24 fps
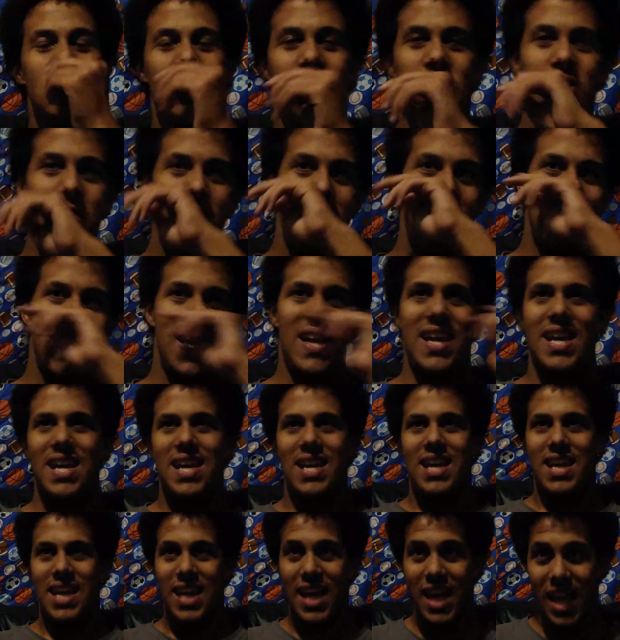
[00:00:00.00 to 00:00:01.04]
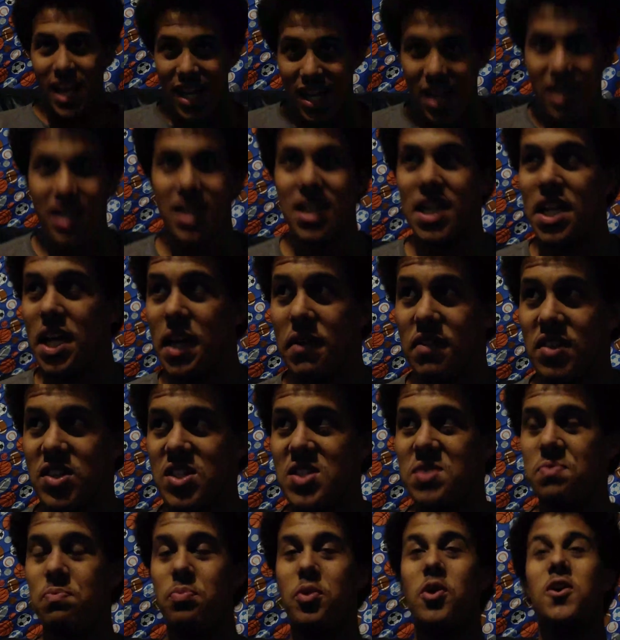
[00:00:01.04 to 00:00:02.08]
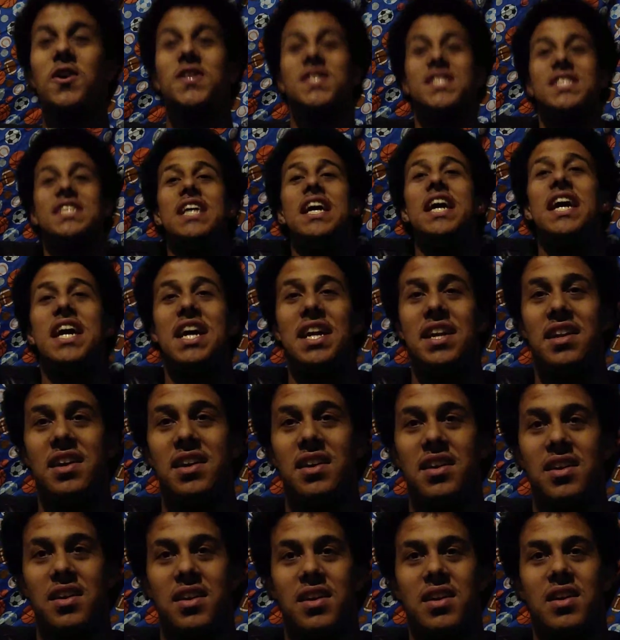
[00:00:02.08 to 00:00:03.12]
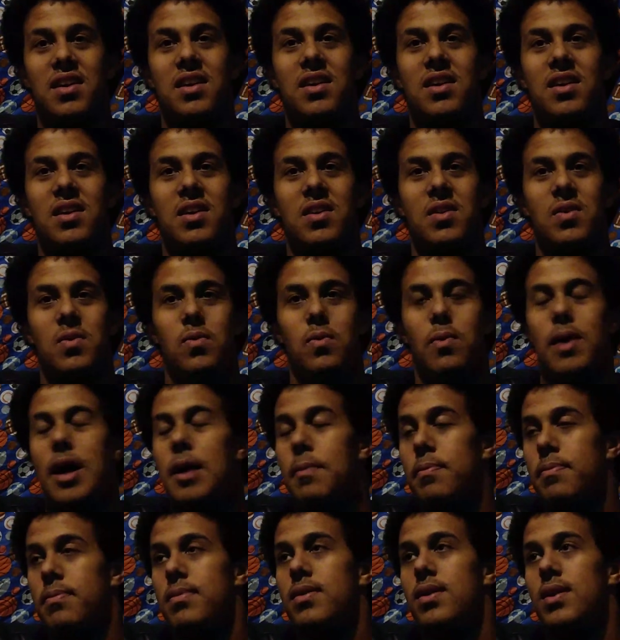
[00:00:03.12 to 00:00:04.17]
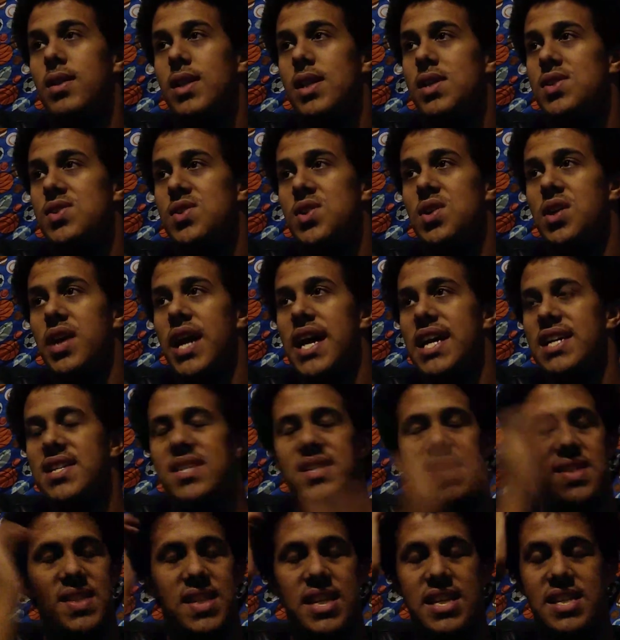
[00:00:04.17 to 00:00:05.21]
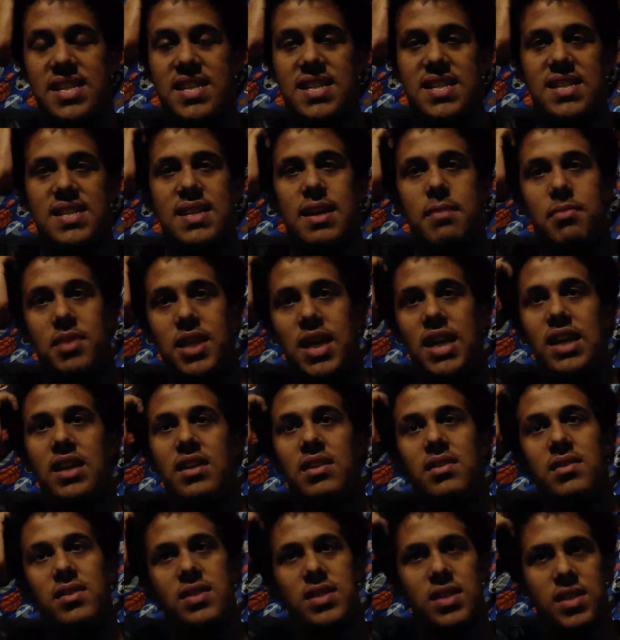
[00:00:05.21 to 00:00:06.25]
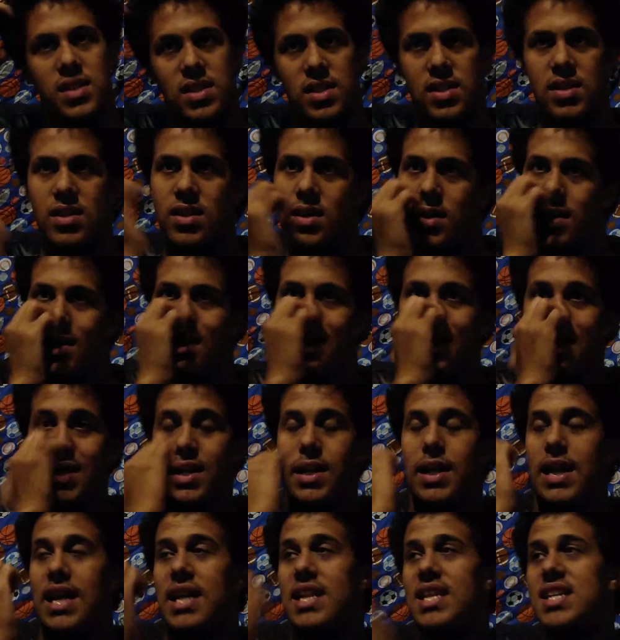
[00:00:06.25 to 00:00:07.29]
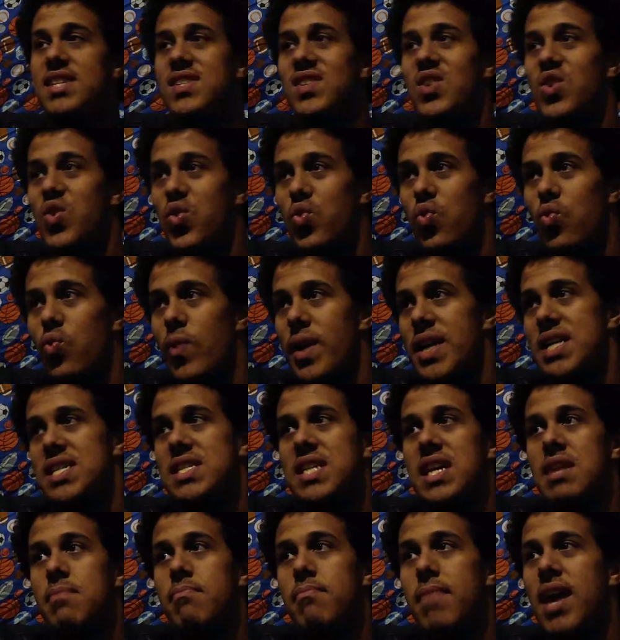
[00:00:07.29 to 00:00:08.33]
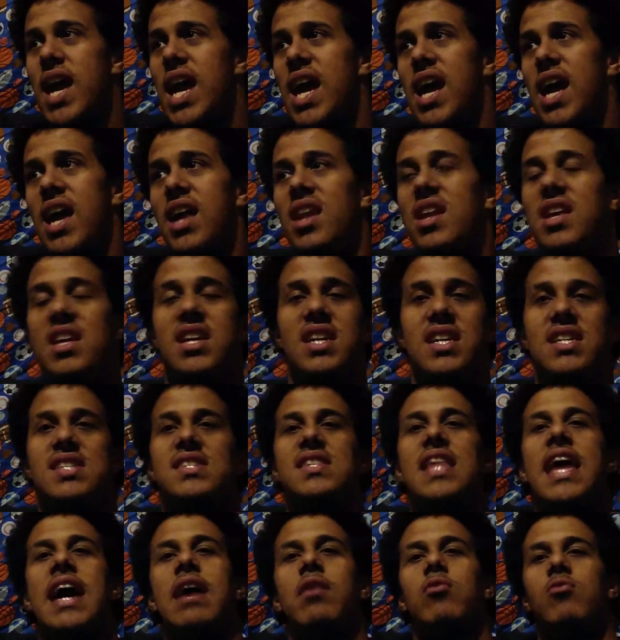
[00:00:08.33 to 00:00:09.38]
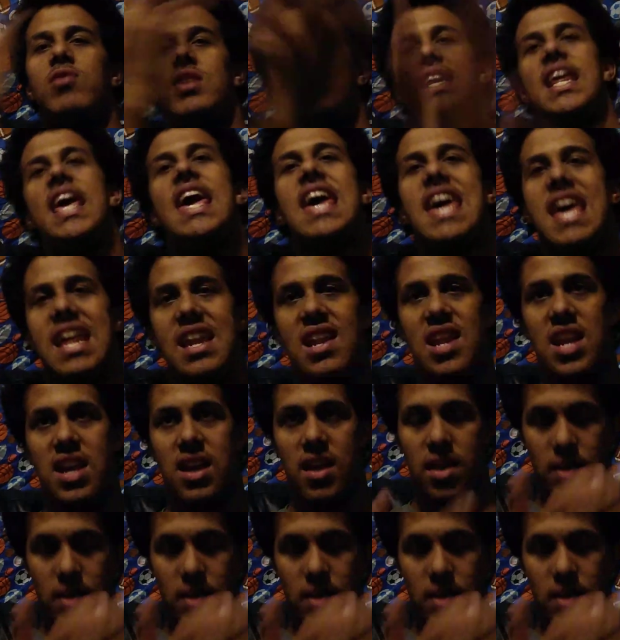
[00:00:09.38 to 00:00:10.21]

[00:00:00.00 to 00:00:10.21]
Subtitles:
Showing the even Spore saying, well, at least you guys did something. Now this crazy man is now dead.